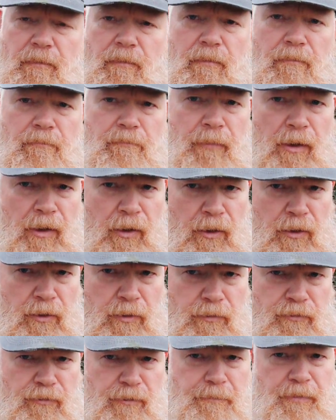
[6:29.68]

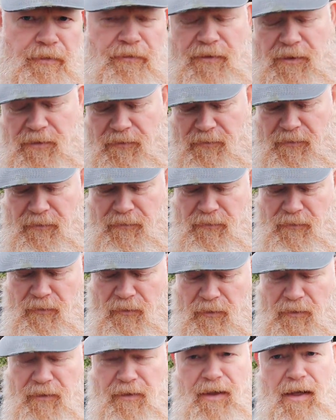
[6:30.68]
Most positions
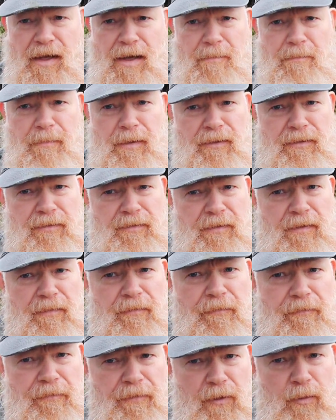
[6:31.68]
are okay, but
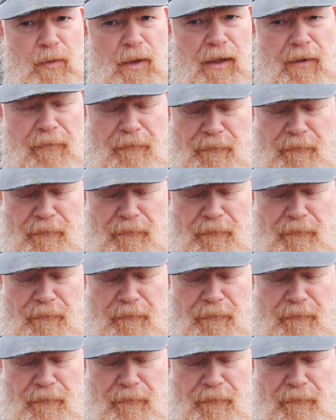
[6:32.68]
quite